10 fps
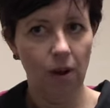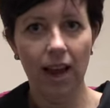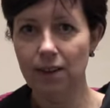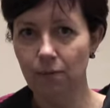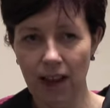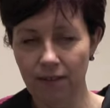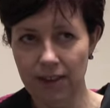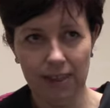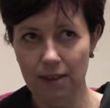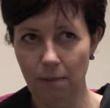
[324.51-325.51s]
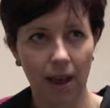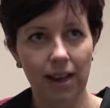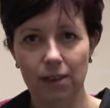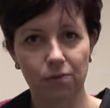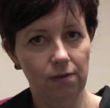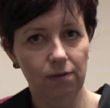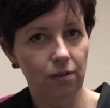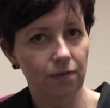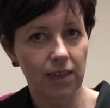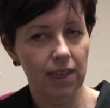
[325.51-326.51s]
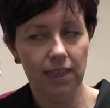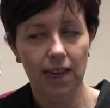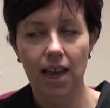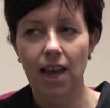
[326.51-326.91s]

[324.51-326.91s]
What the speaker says: why didn't we have this in the past? I would have loved it.